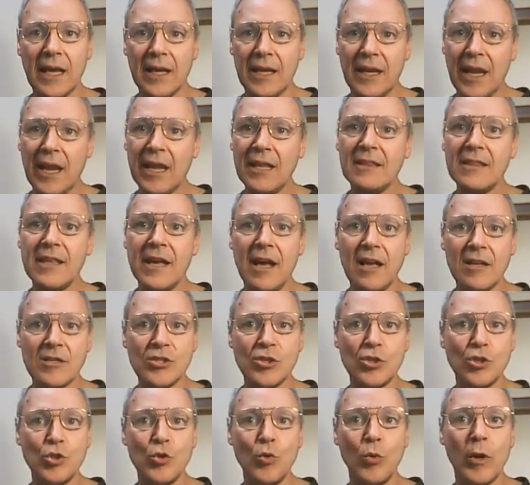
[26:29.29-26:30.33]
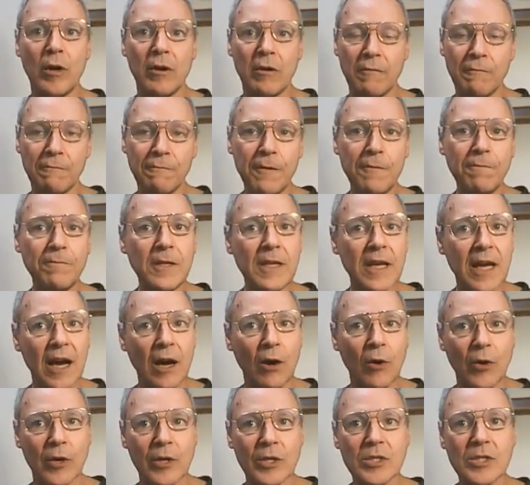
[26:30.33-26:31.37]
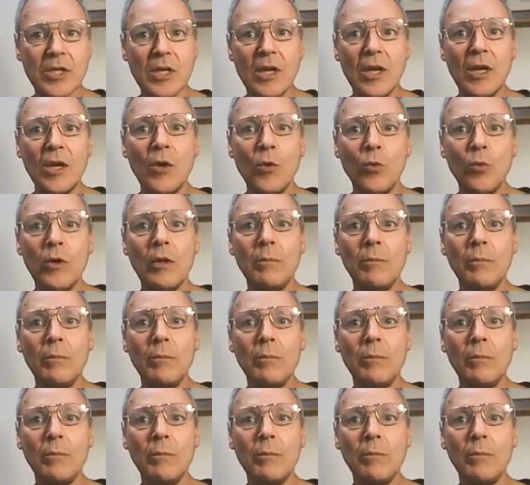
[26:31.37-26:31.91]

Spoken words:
at 8,250 hours